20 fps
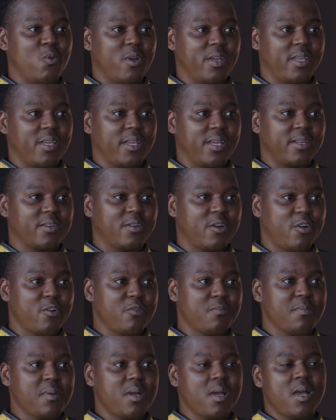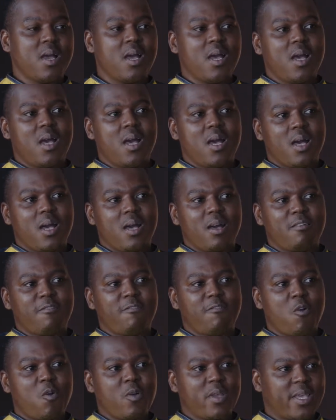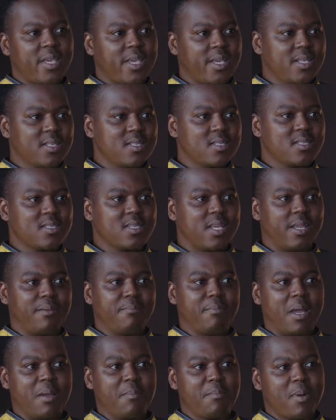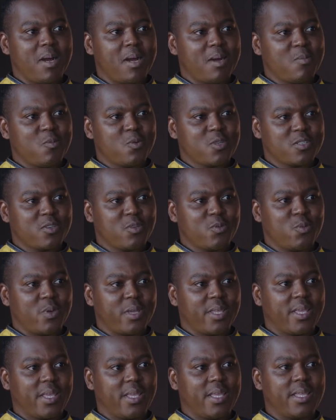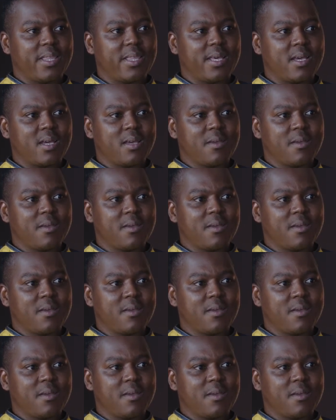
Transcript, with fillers: working at home. Uh, four kids, and my mom was not working either.